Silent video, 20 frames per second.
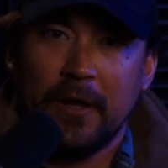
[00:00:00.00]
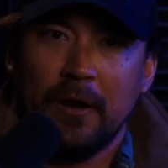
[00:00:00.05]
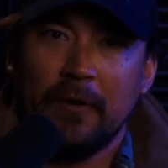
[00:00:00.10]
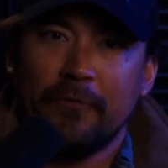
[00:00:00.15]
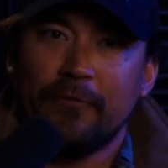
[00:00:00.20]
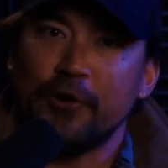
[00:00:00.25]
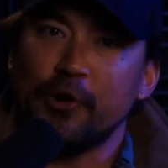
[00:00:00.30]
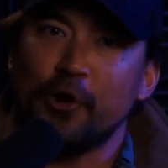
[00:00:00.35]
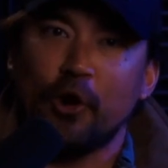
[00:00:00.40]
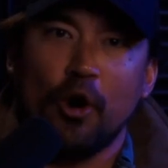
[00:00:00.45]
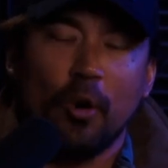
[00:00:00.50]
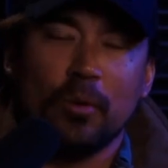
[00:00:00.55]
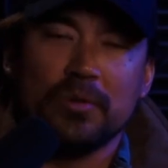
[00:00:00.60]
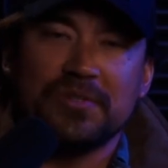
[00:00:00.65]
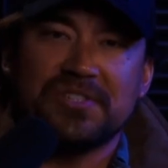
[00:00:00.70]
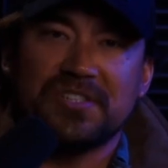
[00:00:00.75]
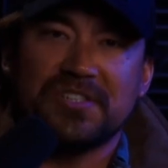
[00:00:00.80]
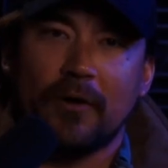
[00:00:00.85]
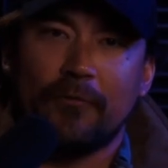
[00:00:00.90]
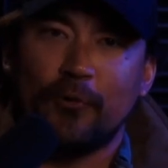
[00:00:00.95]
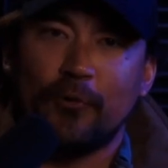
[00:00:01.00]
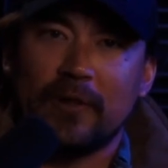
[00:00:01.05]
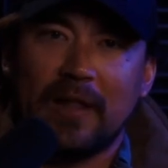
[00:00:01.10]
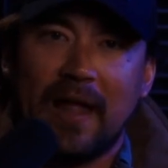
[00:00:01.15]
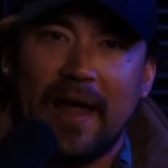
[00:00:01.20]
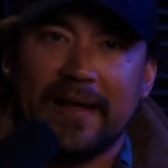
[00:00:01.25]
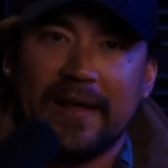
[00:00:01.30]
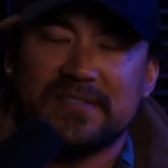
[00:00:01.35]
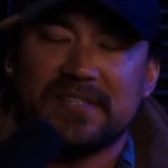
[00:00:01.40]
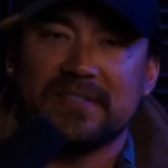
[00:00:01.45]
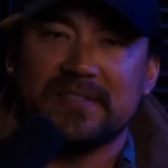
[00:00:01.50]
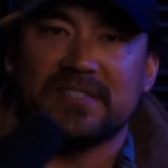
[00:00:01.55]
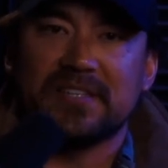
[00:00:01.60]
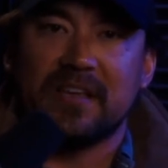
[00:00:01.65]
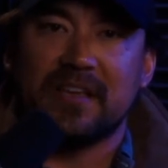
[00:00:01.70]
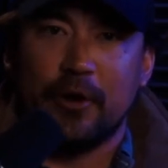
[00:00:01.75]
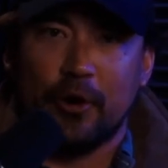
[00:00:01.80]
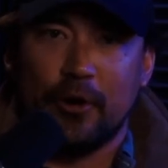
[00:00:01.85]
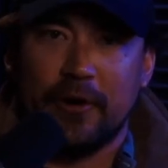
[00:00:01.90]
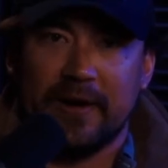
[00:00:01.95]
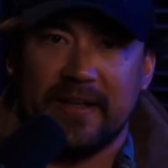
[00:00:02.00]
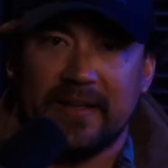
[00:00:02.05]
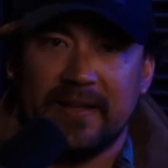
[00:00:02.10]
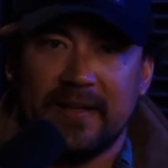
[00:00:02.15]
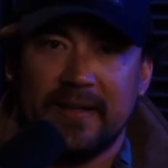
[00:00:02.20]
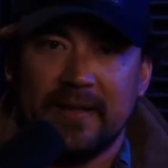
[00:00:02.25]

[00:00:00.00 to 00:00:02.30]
for your own self-reliance and security.